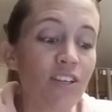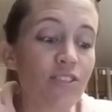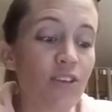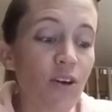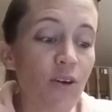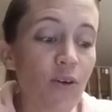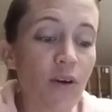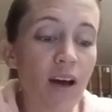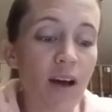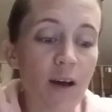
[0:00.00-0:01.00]
So,
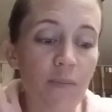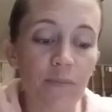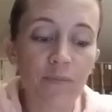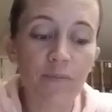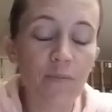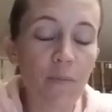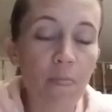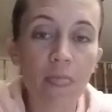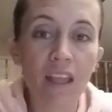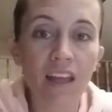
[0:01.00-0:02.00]
um,
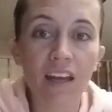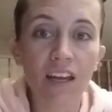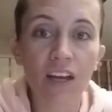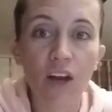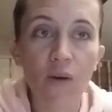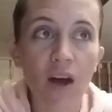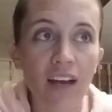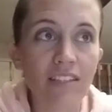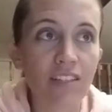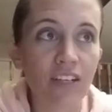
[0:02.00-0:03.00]
you know,
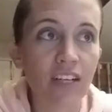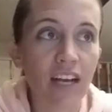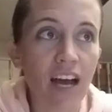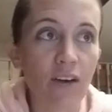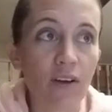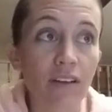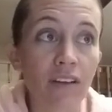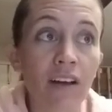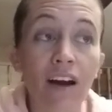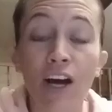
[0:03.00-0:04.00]
I started out
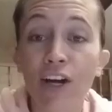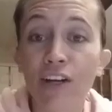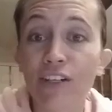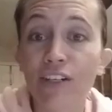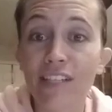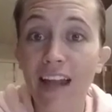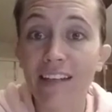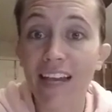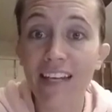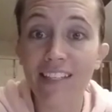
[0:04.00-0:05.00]
110
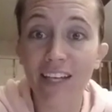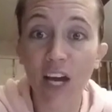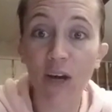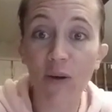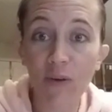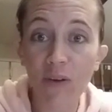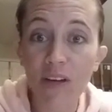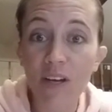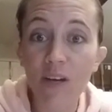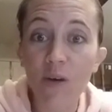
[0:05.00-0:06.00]
days ago
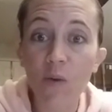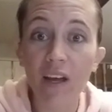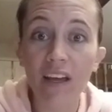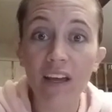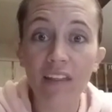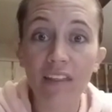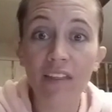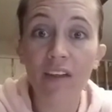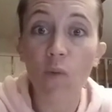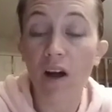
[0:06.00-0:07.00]
with
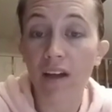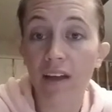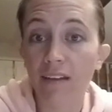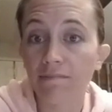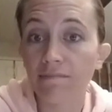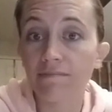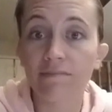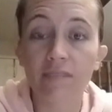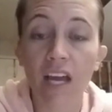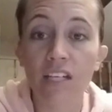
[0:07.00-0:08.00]
walking.
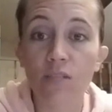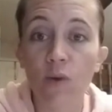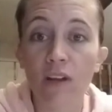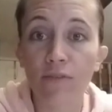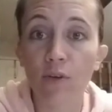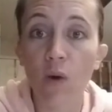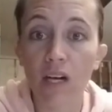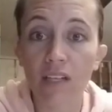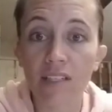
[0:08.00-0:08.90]
I just went for walks.